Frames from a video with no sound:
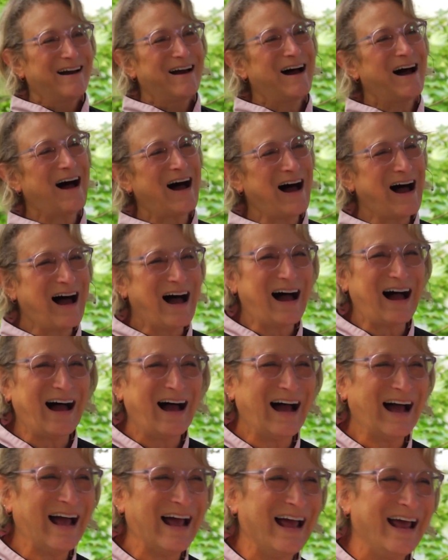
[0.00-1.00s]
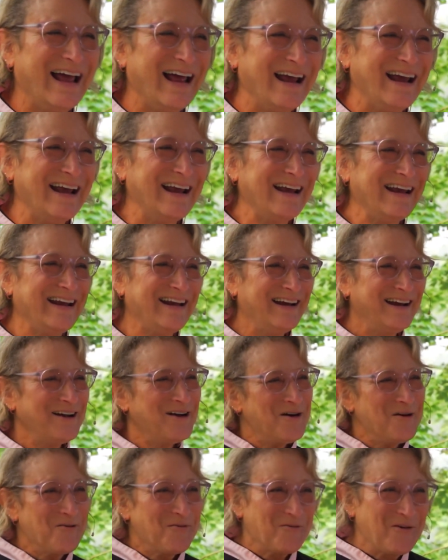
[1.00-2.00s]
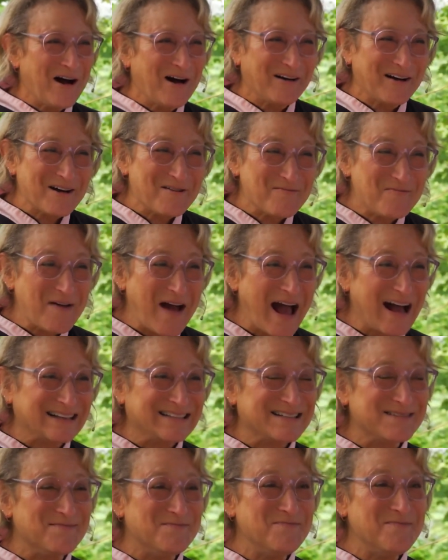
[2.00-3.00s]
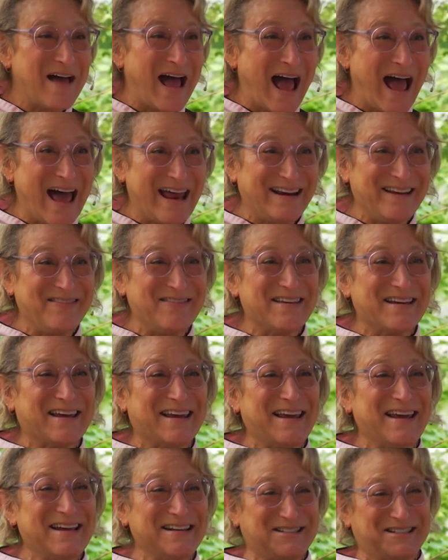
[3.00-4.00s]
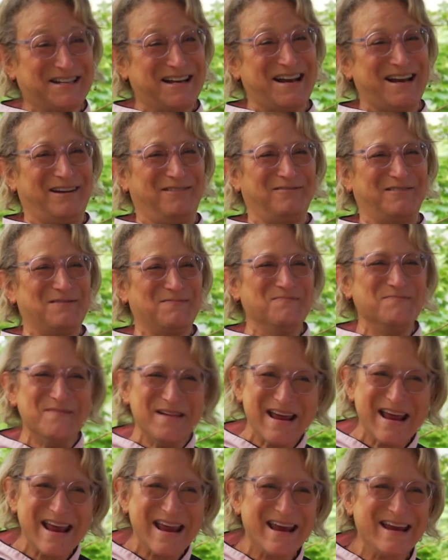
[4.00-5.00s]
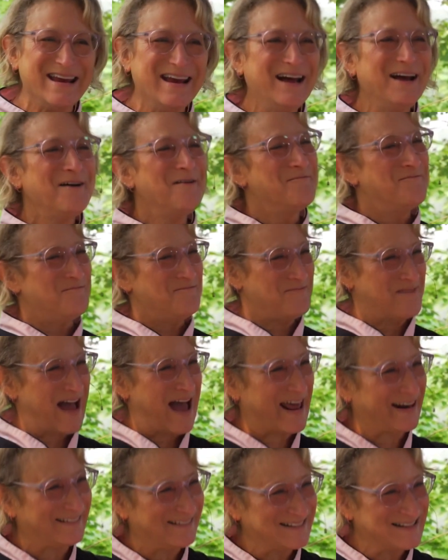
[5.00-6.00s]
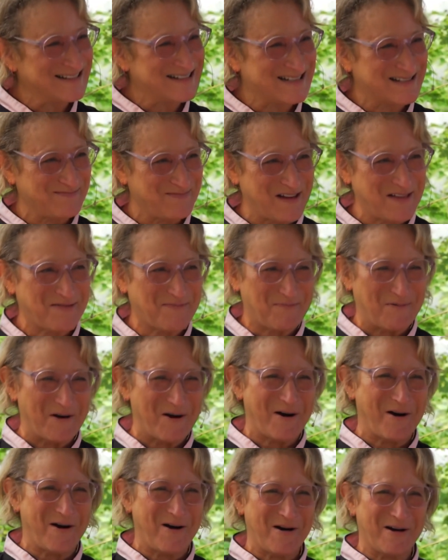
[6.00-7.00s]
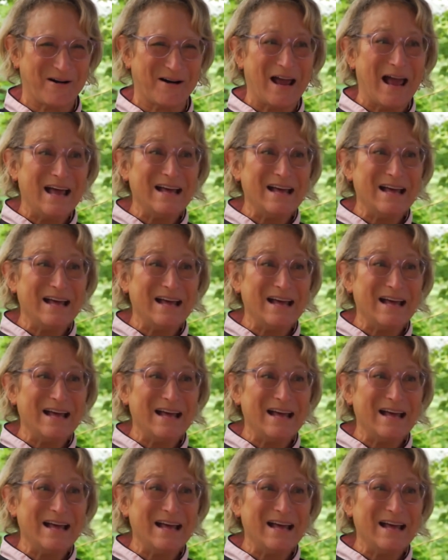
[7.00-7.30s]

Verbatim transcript: Hi. Welcome back to Mad in the Kitchen with me, Madeleine Smithberg.